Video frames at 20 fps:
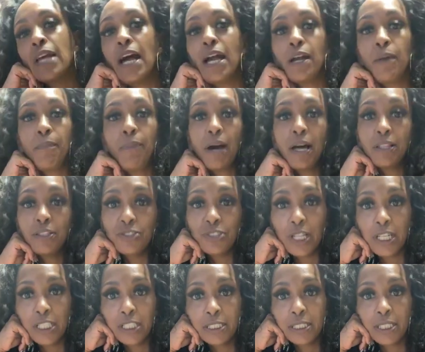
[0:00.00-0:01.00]
I
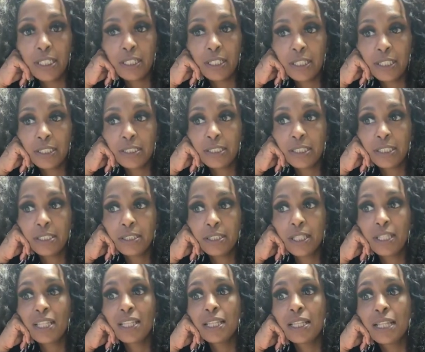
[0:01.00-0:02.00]
apologize.
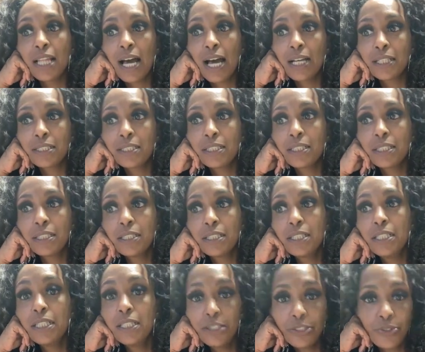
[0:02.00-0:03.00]
It's a lot
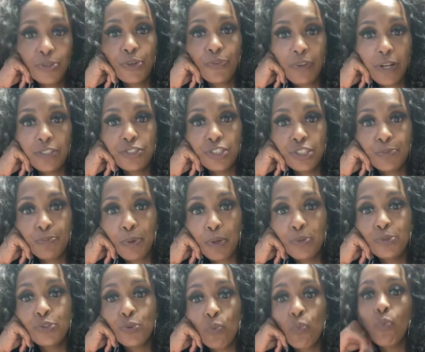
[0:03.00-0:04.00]
easier if I just
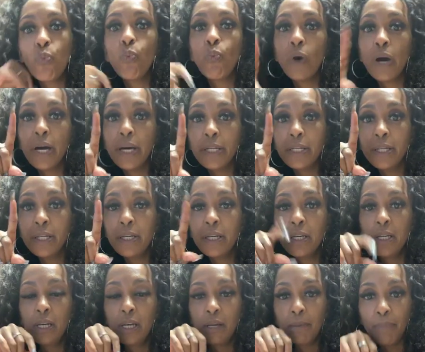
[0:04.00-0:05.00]
post one
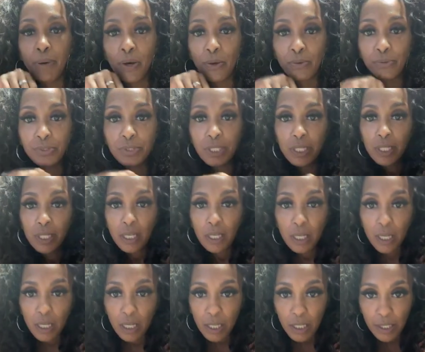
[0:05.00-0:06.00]
post.
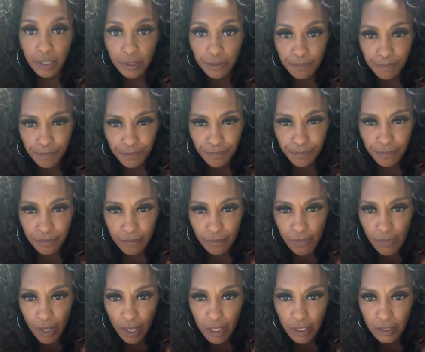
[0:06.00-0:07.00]

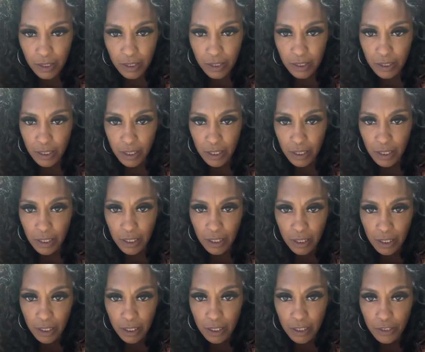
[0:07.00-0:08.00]
Let's
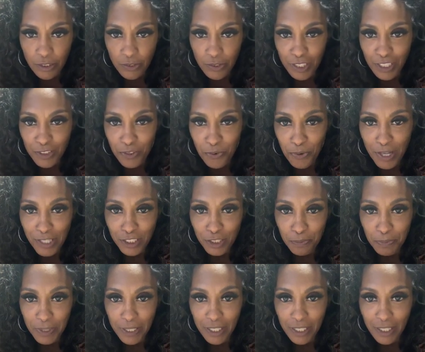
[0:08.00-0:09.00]
see. You need the
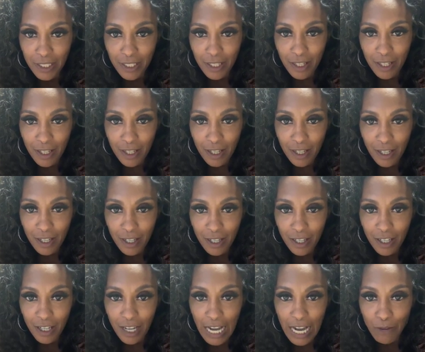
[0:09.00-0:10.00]
recipe.
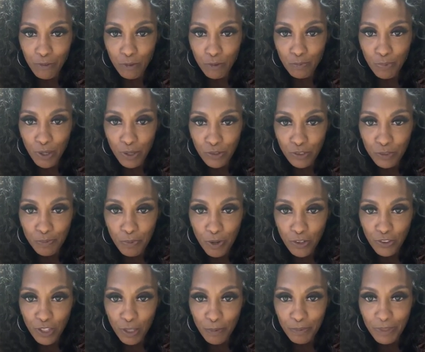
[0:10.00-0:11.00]
I will post
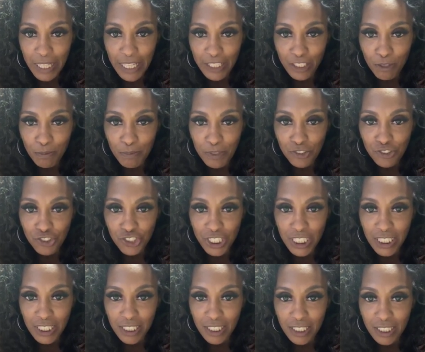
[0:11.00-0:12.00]
both of them. Thank you, Miss
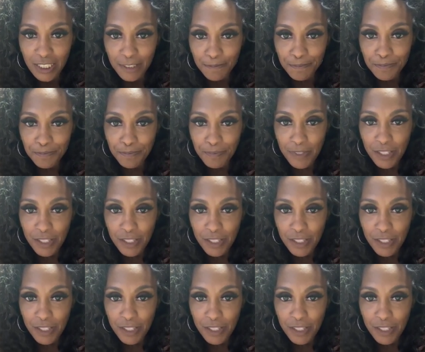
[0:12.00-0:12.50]
Gina.